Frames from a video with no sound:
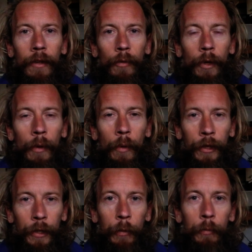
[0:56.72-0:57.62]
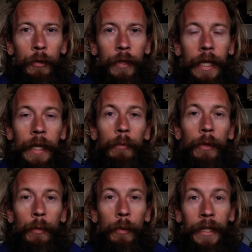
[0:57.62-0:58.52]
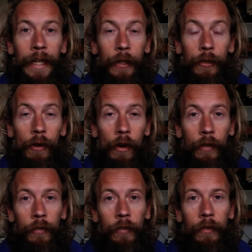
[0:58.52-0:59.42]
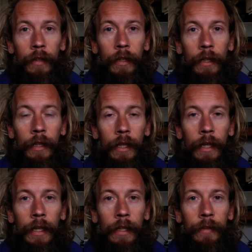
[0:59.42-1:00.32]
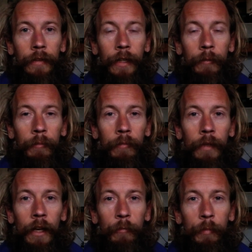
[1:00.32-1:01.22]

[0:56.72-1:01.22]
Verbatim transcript: what I want to communicate what I want to get across and um, I've